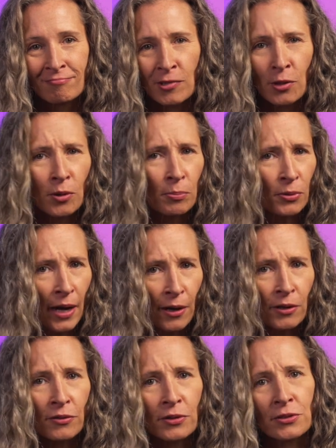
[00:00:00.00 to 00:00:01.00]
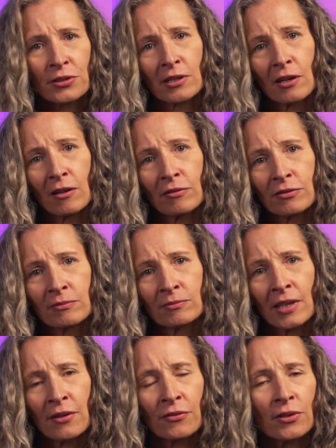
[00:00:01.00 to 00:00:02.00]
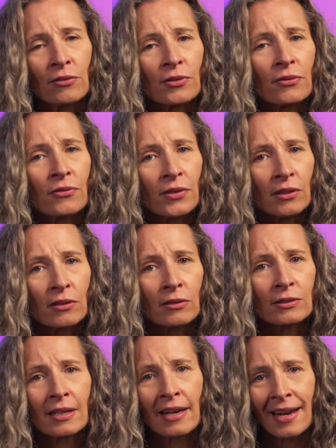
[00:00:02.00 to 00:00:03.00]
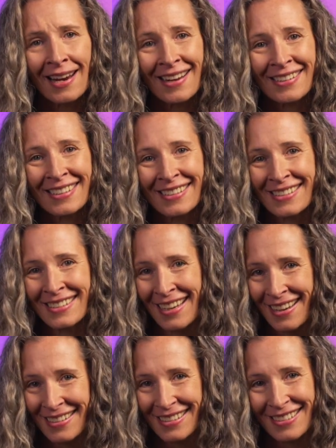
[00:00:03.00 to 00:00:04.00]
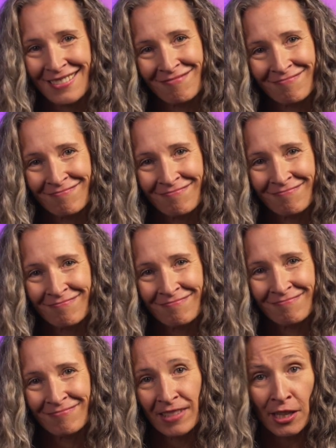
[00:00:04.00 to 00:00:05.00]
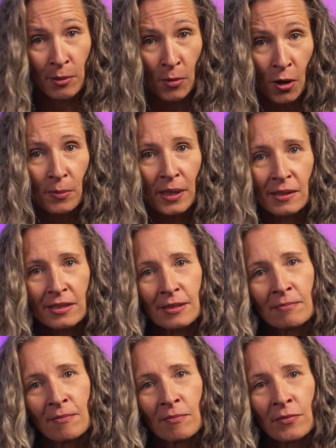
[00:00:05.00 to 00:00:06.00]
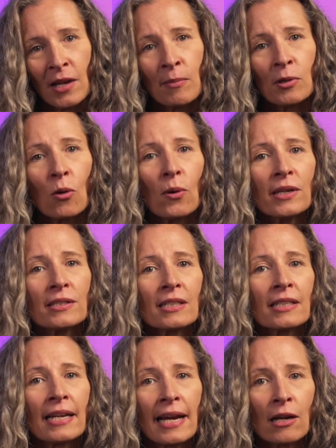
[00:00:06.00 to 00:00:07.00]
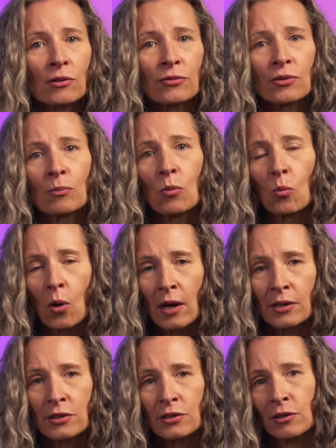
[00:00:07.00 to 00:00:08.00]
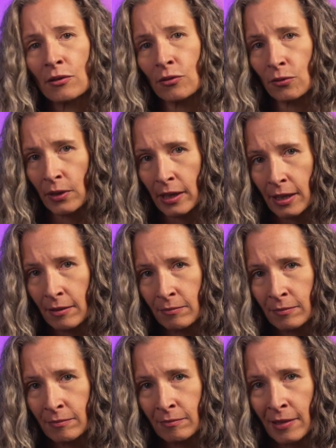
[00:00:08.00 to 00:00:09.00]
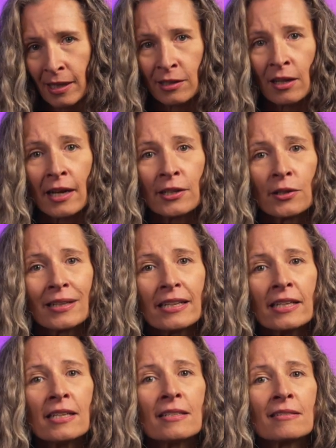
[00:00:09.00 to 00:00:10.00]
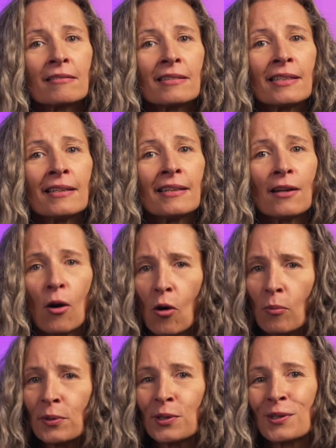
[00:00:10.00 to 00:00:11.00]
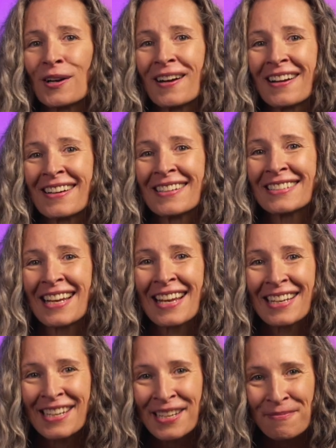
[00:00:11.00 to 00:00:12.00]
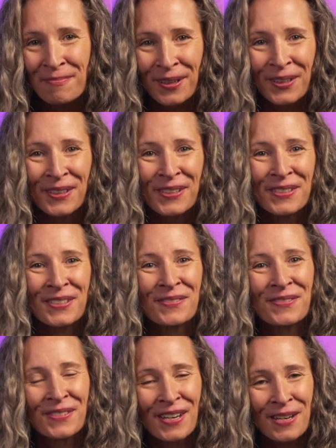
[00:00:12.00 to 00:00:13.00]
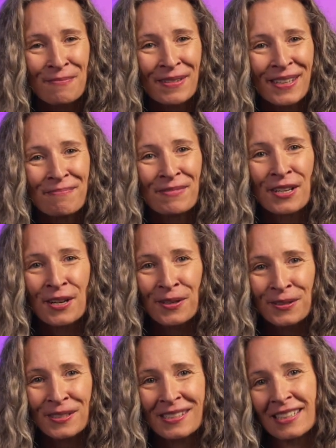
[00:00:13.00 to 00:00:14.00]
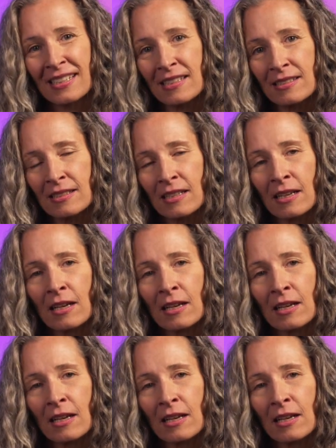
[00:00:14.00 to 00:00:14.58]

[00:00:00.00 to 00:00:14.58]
You are proud of yourself and feel fulfilled and content. In a moment, I'm going to count from one to three and I'd like you to easily open your eyes and emerge from hypnosis.